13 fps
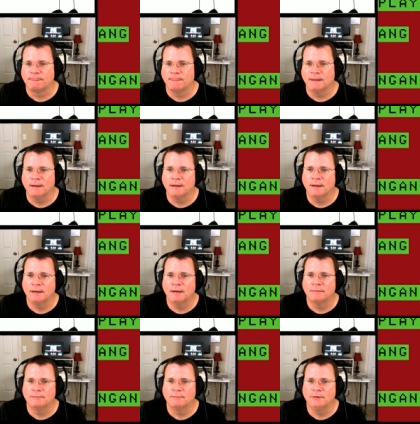
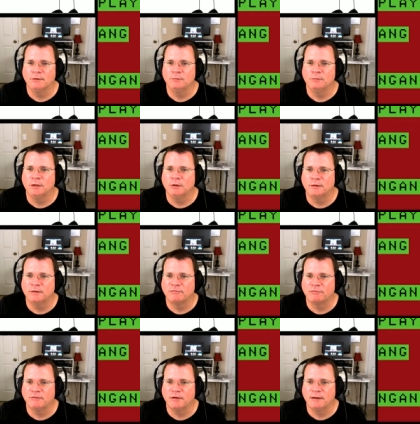Ah. You blew it.
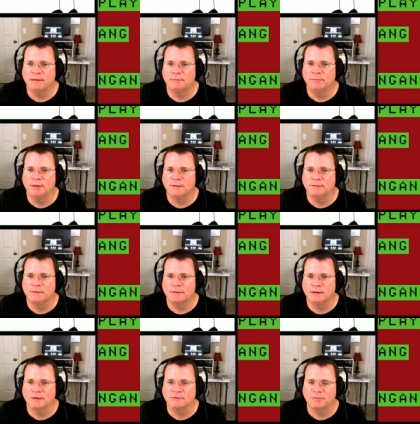Fred bit the
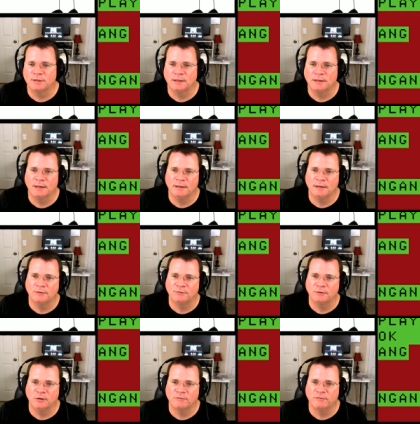dust. Play again. Yes
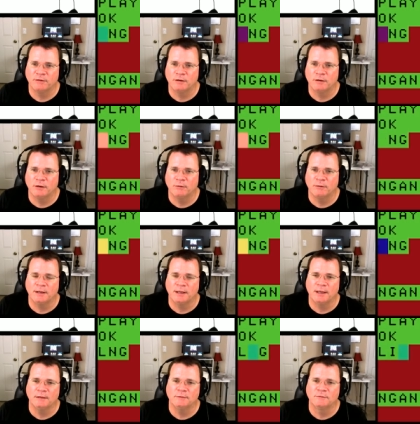or no. If I hit no, it
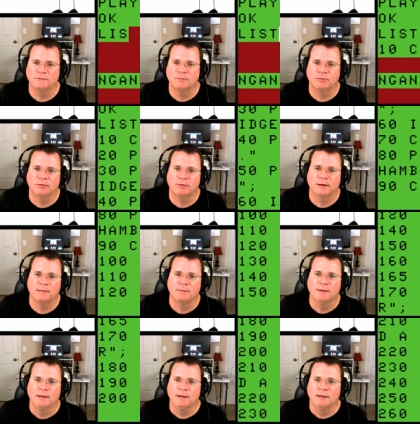ends the
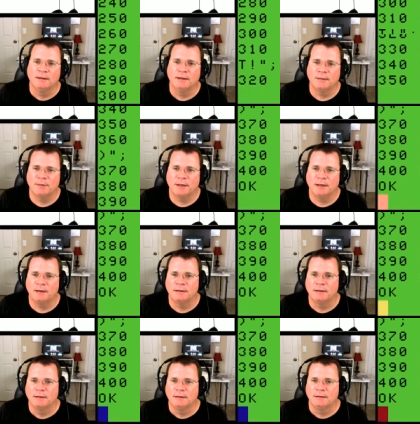program. Not
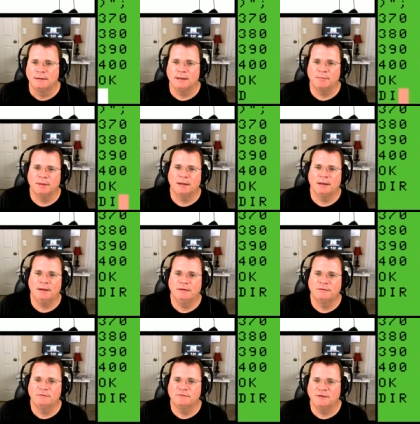bad. Not bad. I
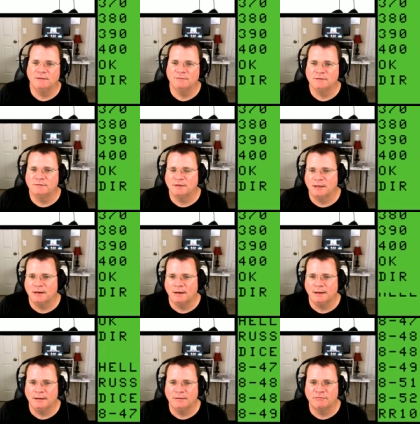need to save this again. I
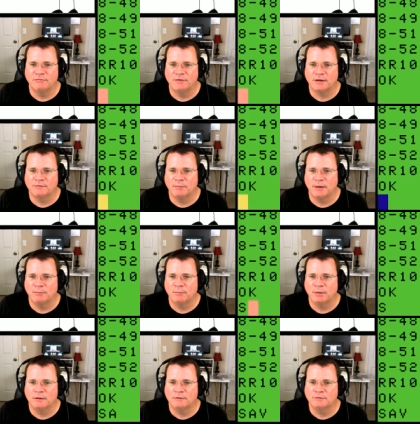need to fix my
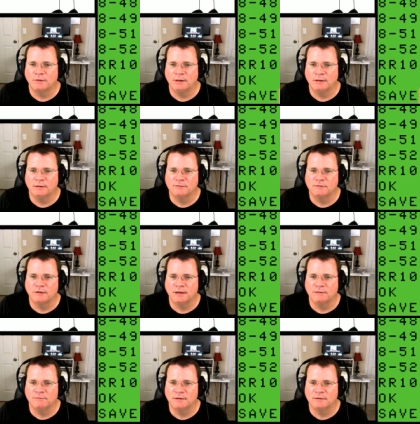bug. So I need to
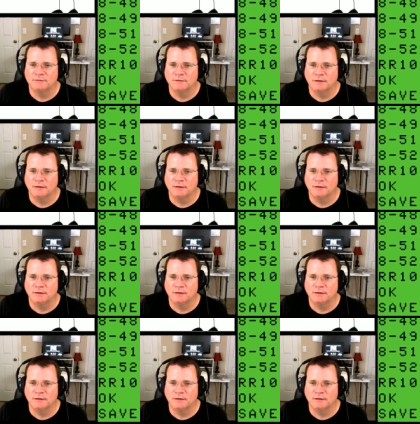save this